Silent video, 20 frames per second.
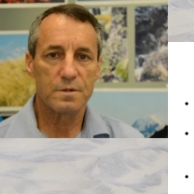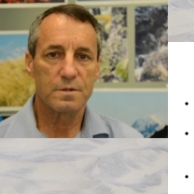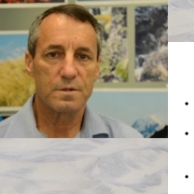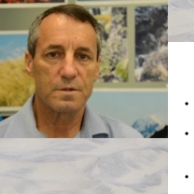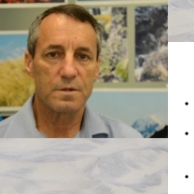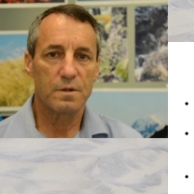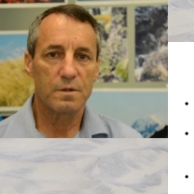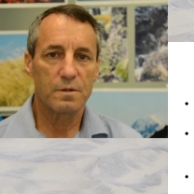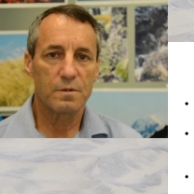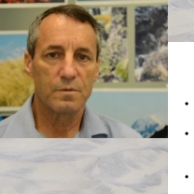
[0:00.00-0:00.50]

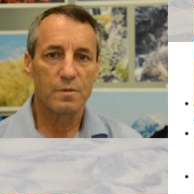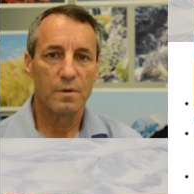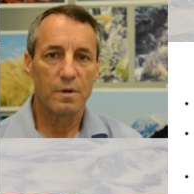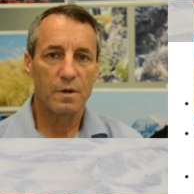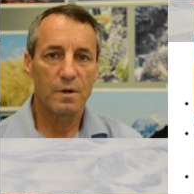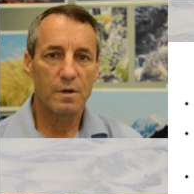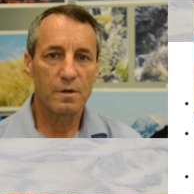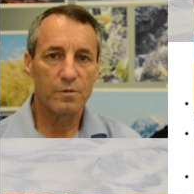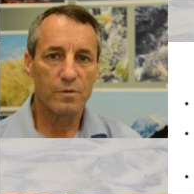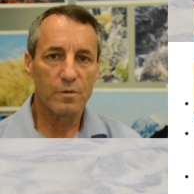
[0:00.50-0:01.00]
So
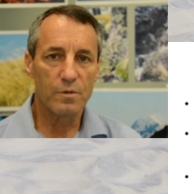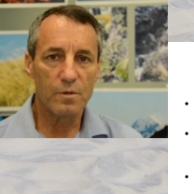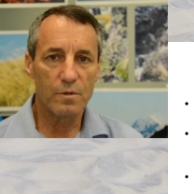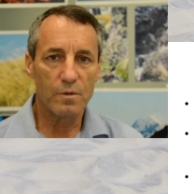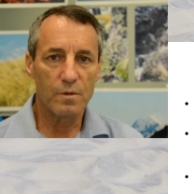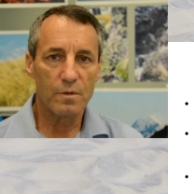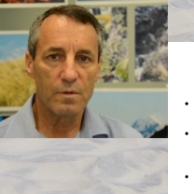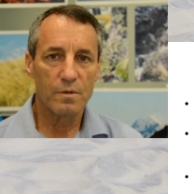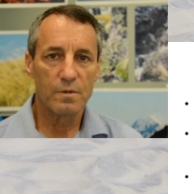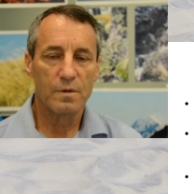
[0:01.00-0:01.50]

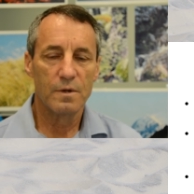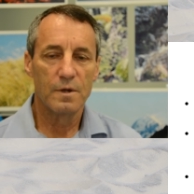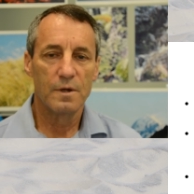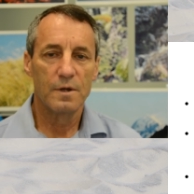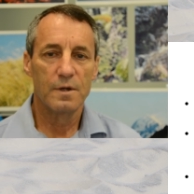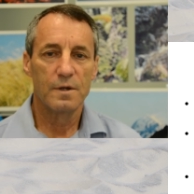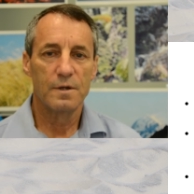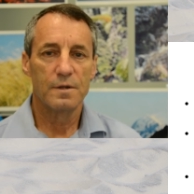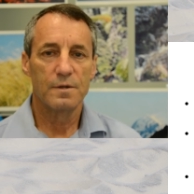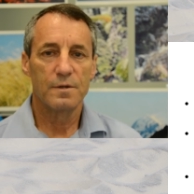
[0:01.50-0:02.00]
overall,
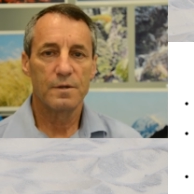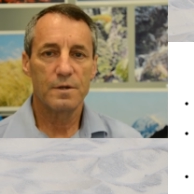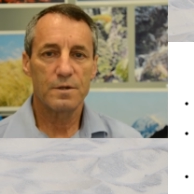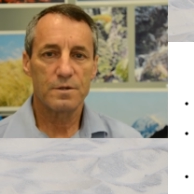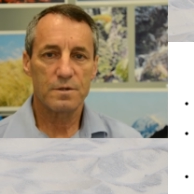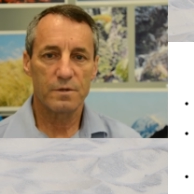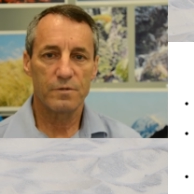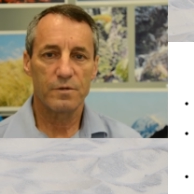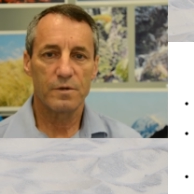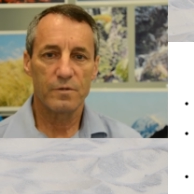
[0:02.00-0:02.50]
the
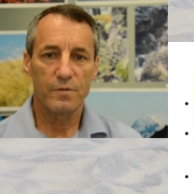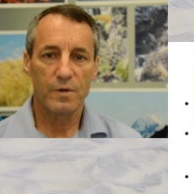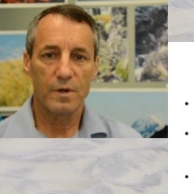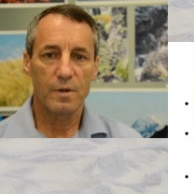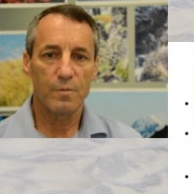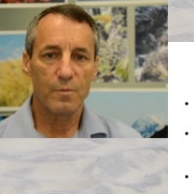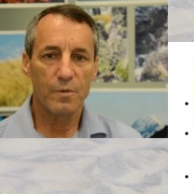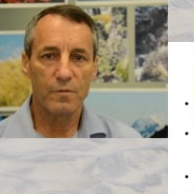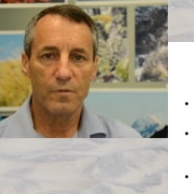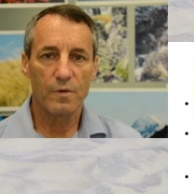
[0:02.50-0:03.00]
software
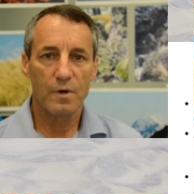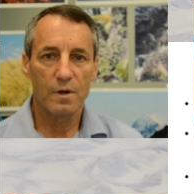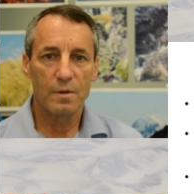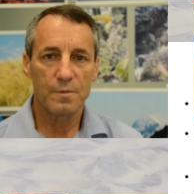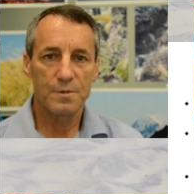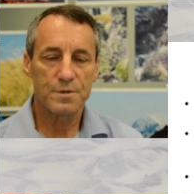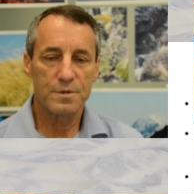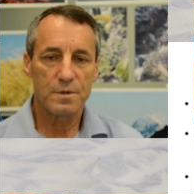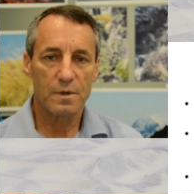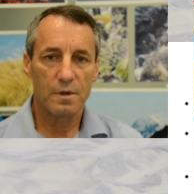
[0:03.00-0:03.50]
development
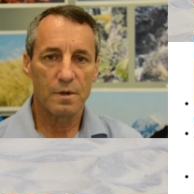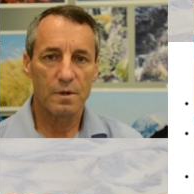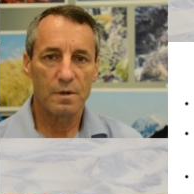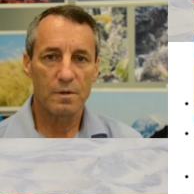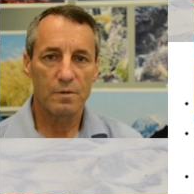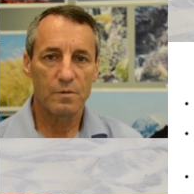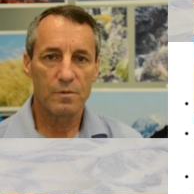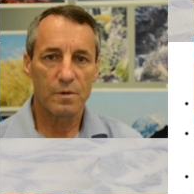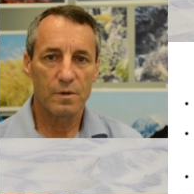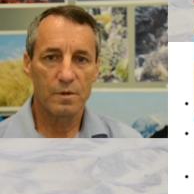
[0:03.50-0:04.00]
environments
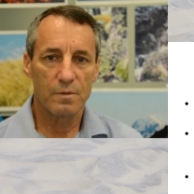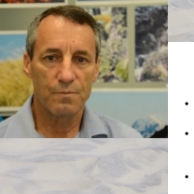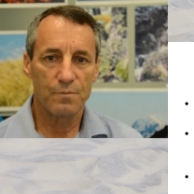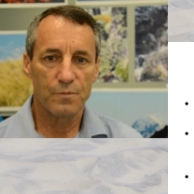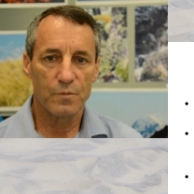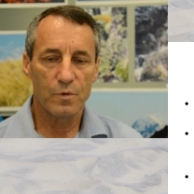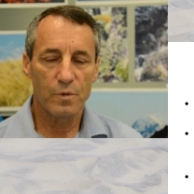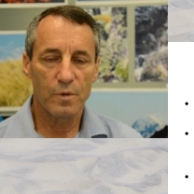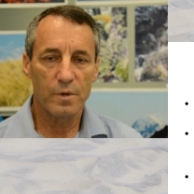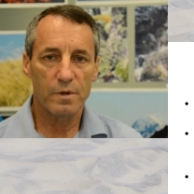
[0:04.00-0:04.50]
are um,
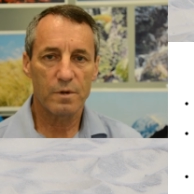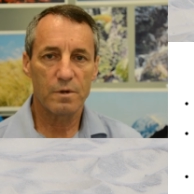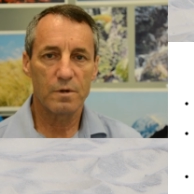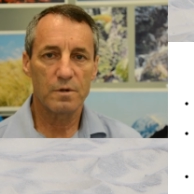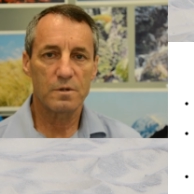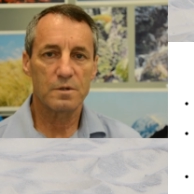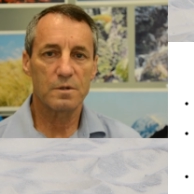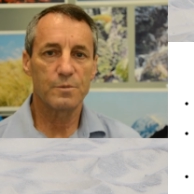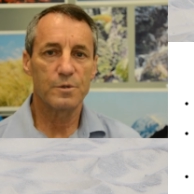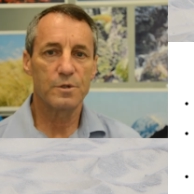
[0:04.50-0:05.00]
quite a
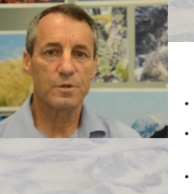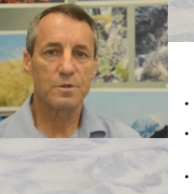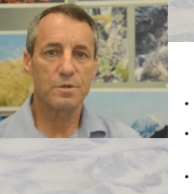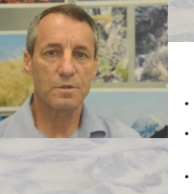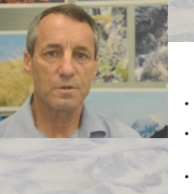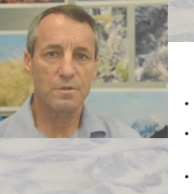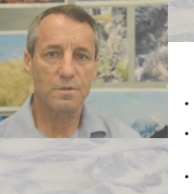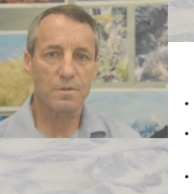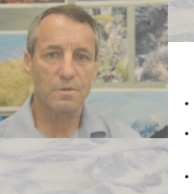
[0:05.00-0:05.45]
contribution to